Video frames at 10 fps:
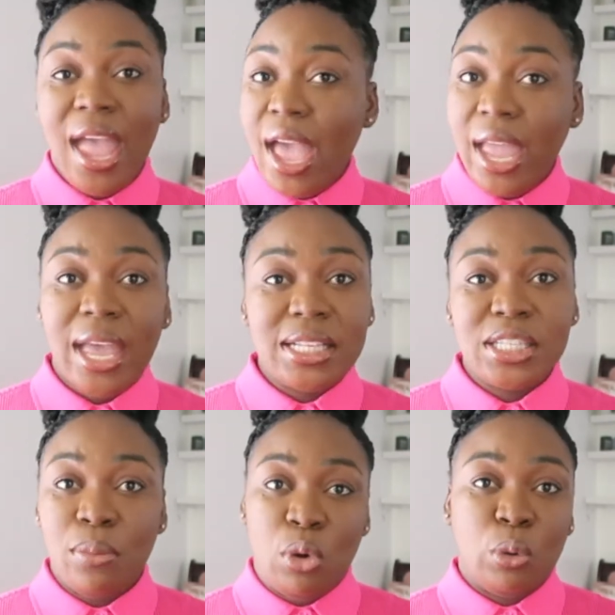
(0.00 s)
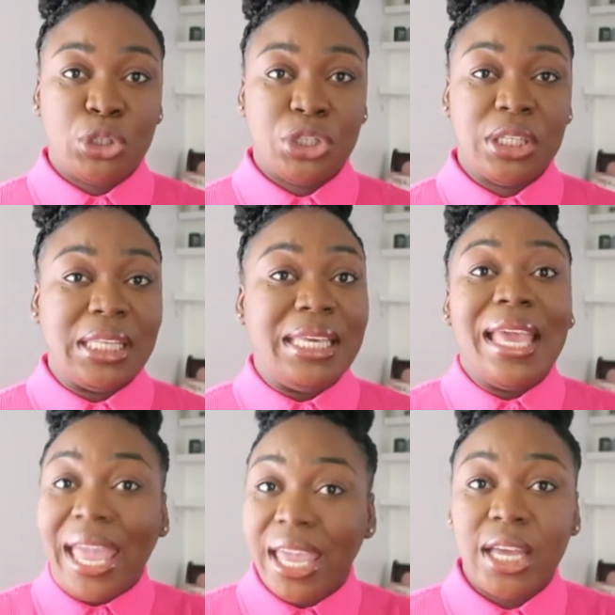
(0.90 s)
and
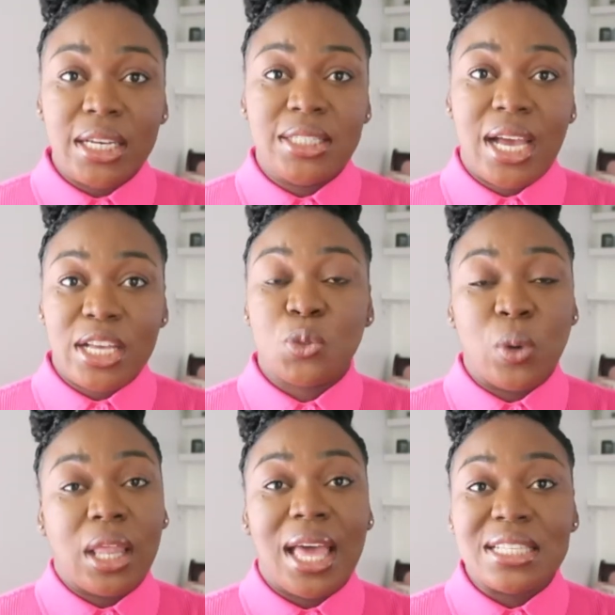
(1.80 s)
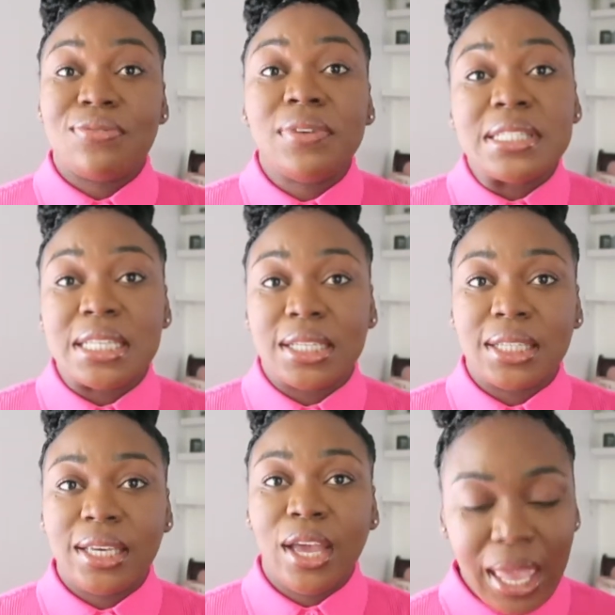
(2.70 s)
emotionally, and as well as
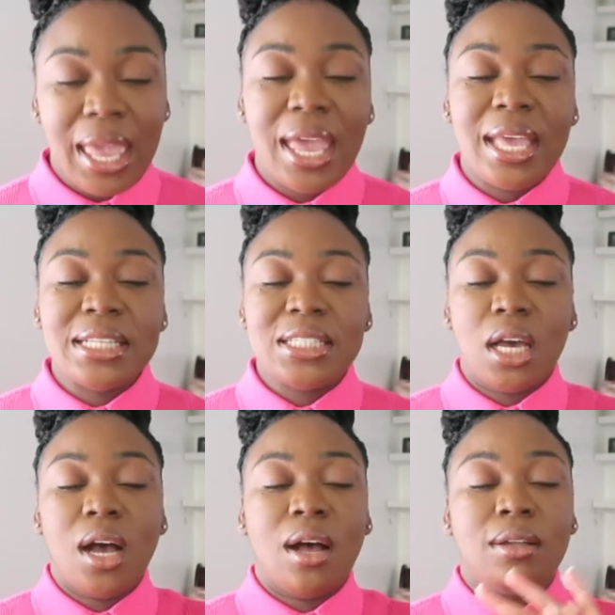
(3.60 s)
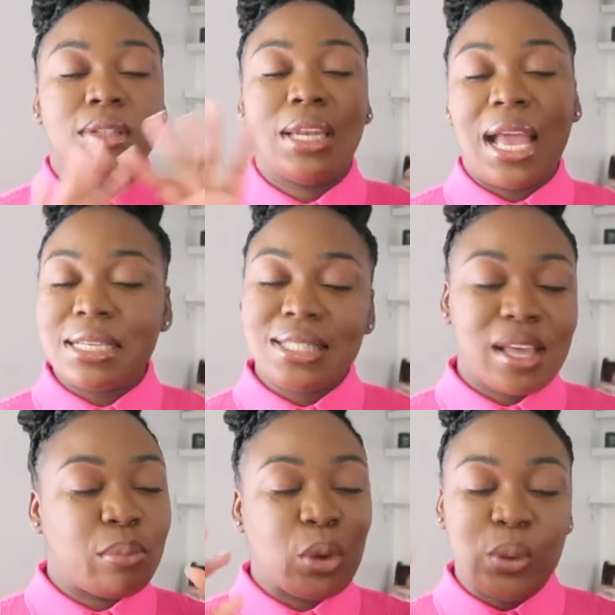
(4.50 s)
physically. And the last
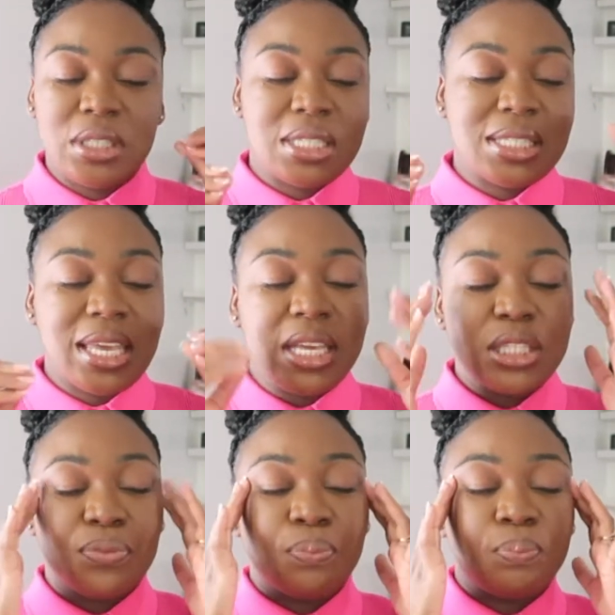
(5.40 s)
thing I'm going to say is,